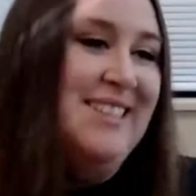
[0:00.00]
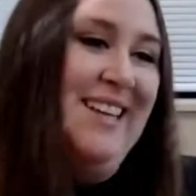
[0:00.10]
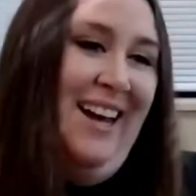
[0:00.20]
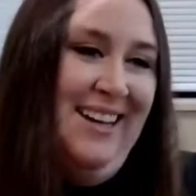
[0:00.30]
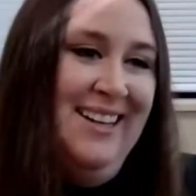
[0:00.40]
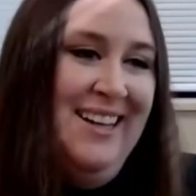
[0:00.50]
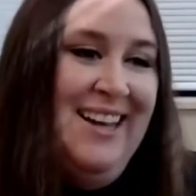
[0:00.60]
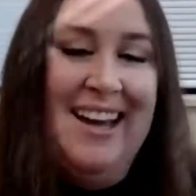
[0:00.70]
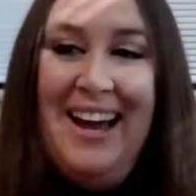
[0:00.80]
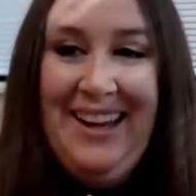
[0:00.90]
We can't
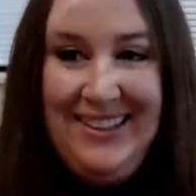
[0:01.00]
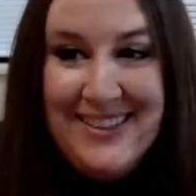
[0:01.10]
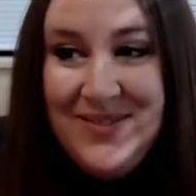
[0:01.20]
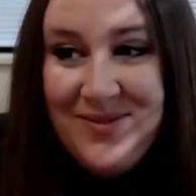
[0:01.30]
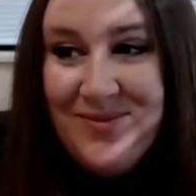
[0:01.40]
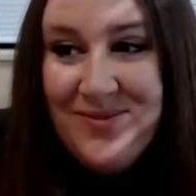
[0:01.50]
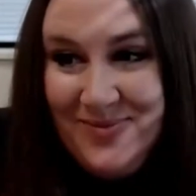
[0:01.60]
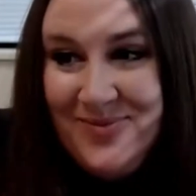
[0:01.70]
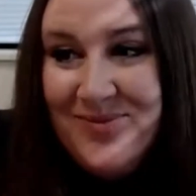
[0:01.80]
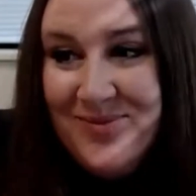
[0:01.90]
just go
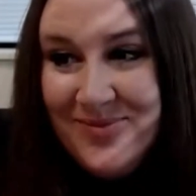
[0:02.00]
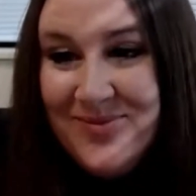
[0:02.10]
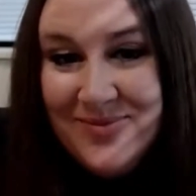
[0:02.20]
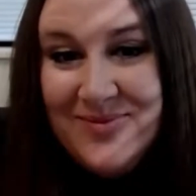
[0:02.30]
to the